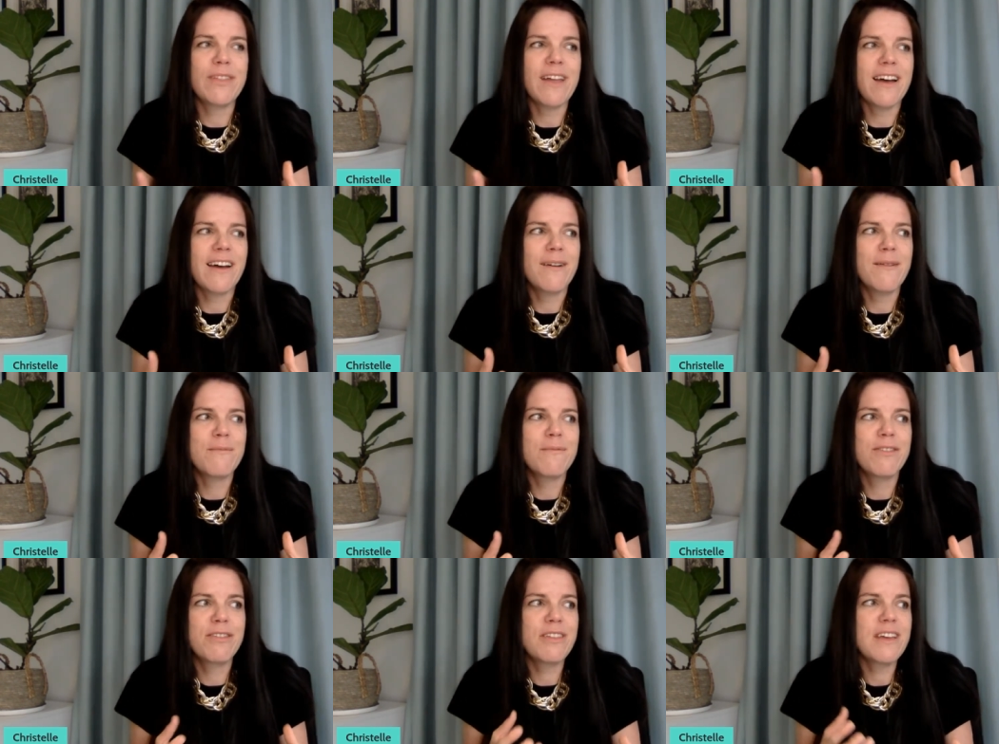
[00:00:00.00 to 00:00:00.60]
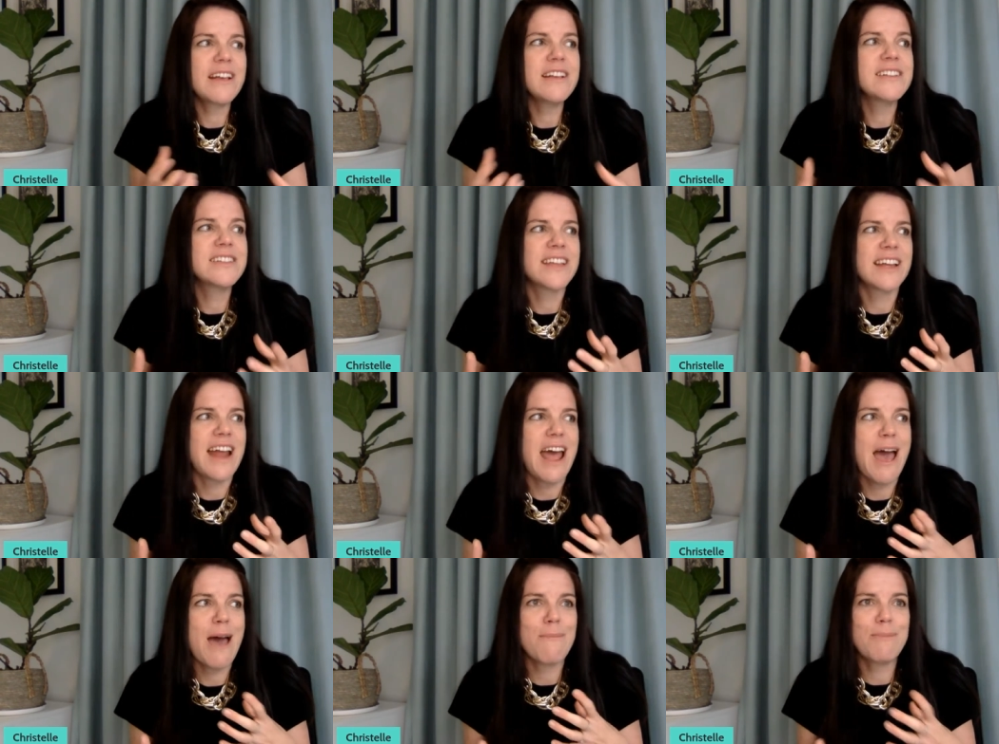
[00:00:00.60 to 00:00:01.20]
um, things
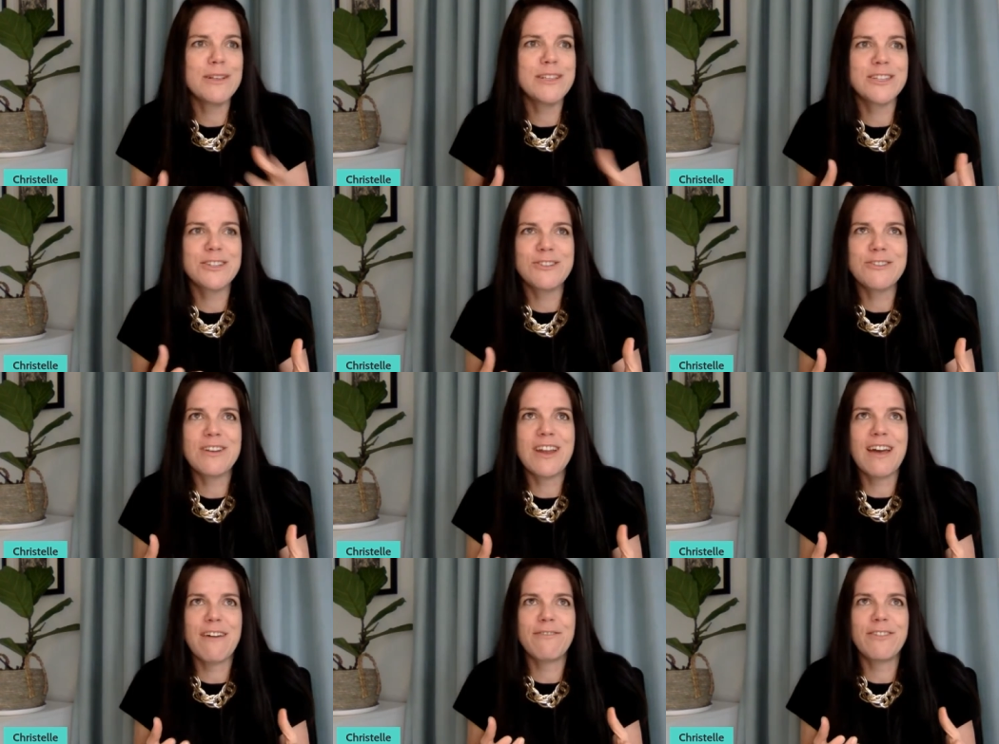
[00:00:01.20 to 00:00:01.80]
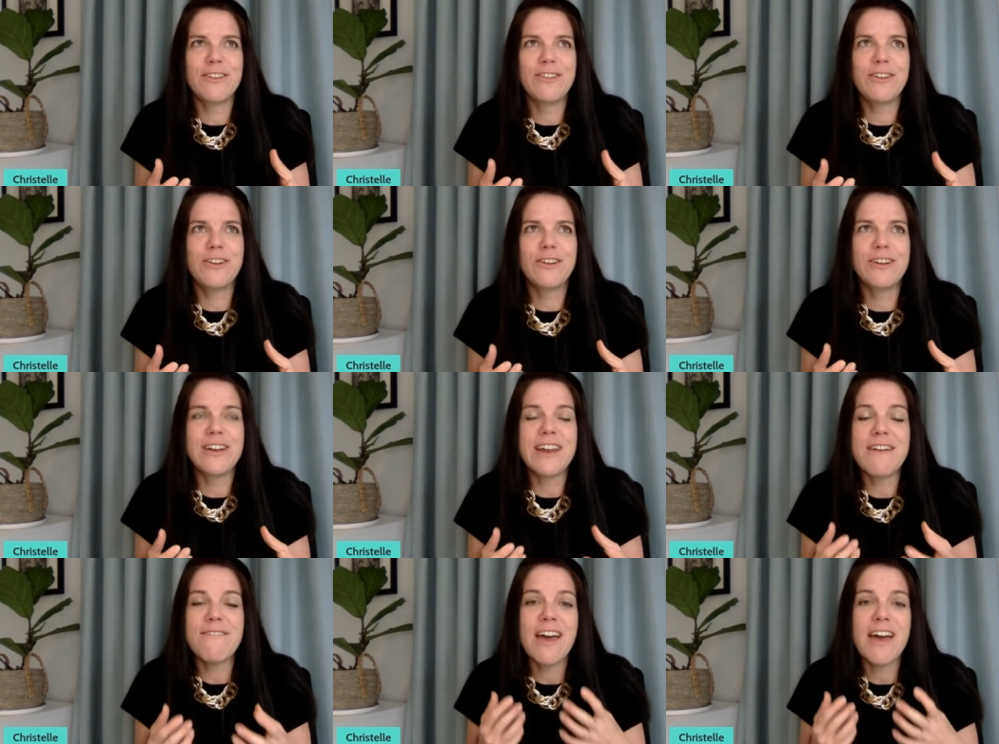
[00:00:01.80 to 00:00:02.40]
that happens in your life that you
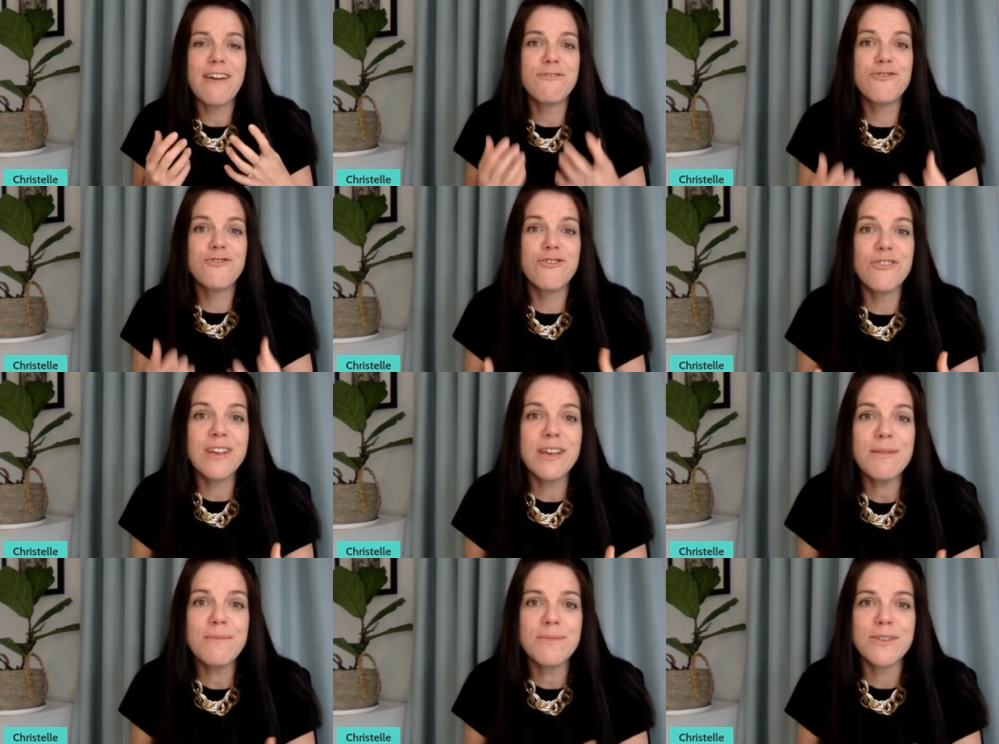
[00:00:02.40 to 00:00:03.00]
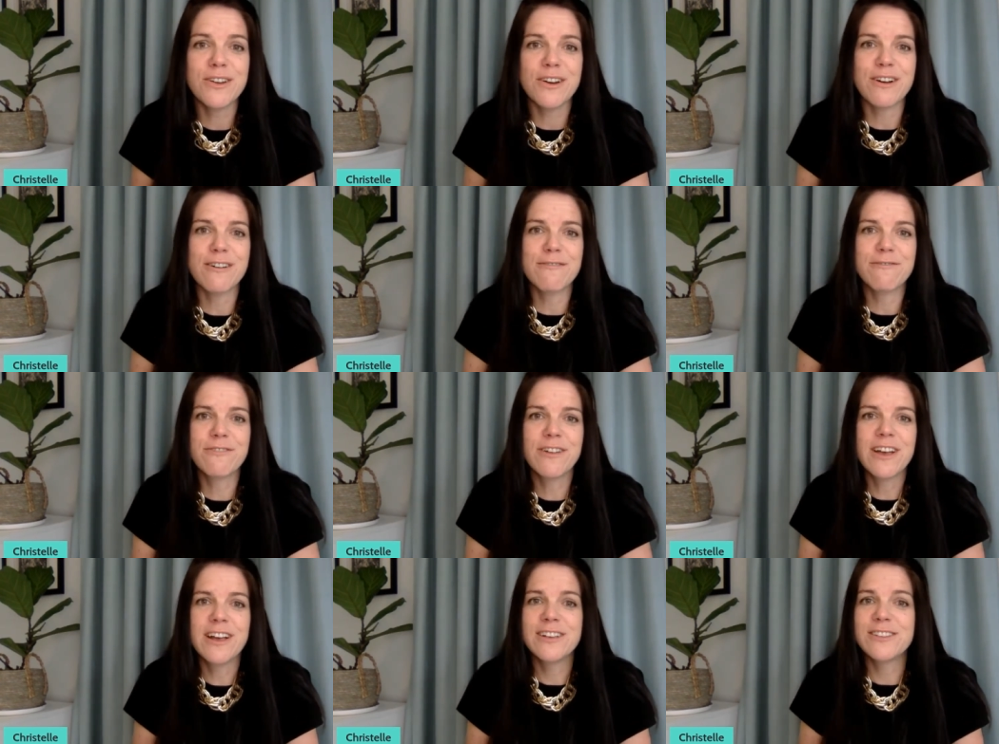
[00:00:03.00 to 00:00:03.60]
could never have dreamed
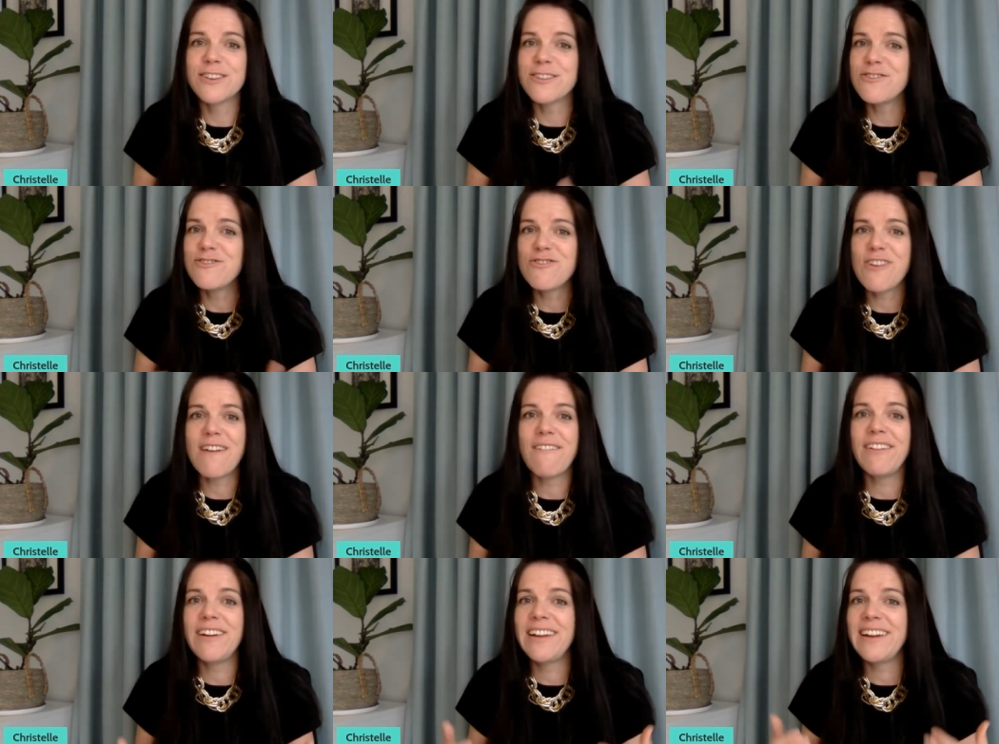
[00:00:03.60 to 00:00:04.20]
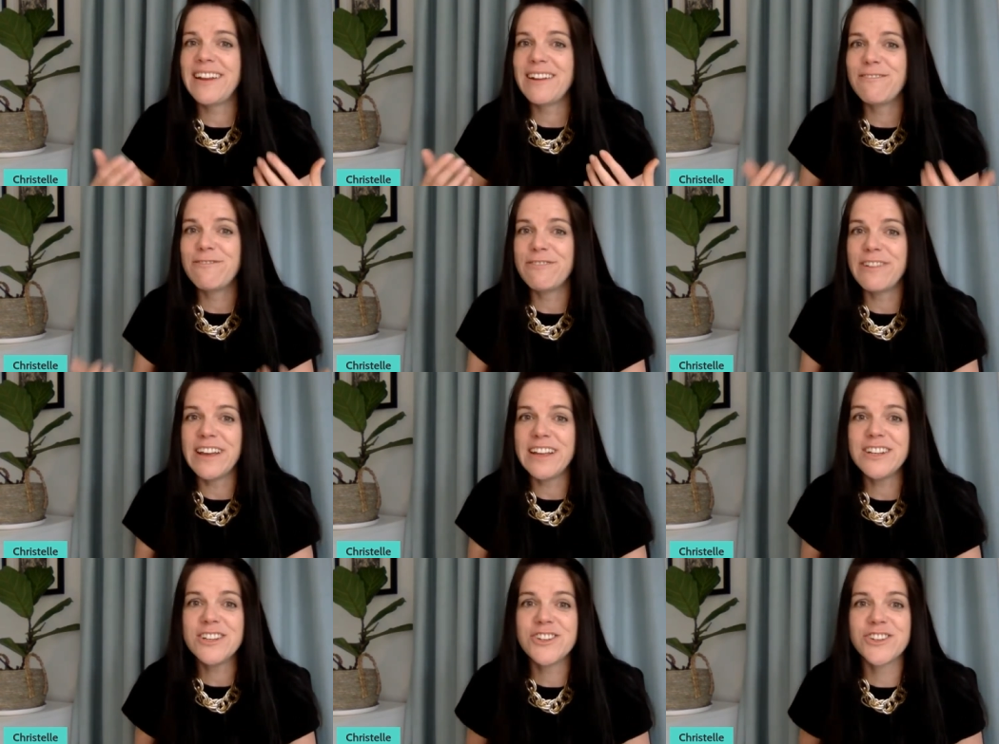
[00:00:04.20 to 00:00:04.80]
of. So travel and
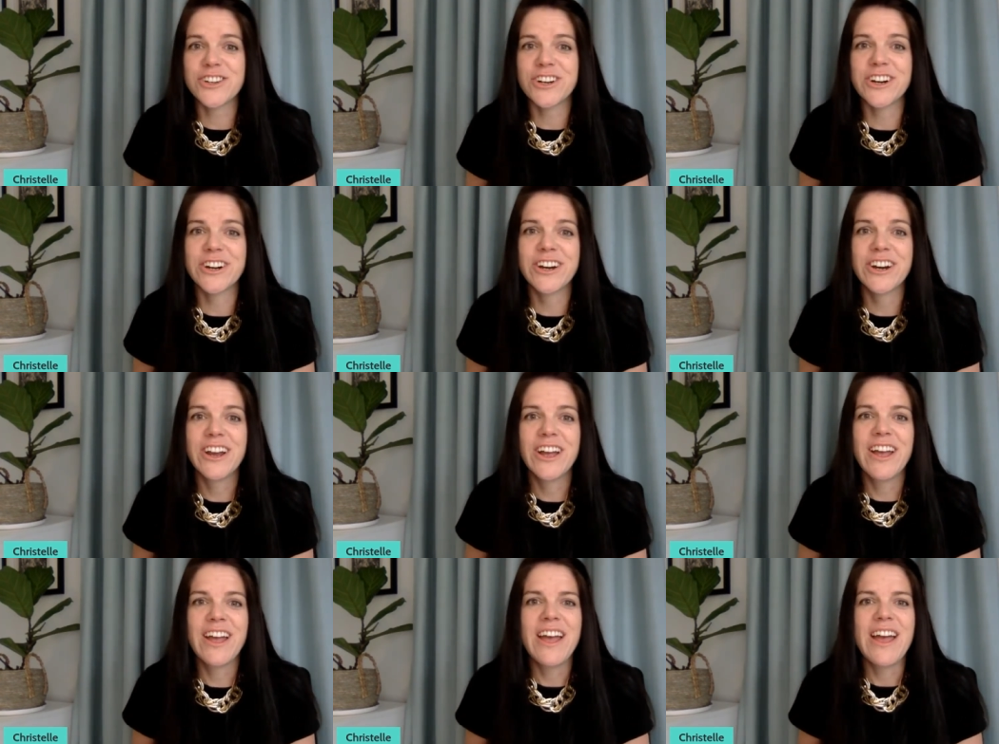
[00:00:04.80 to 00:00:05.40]
adventure.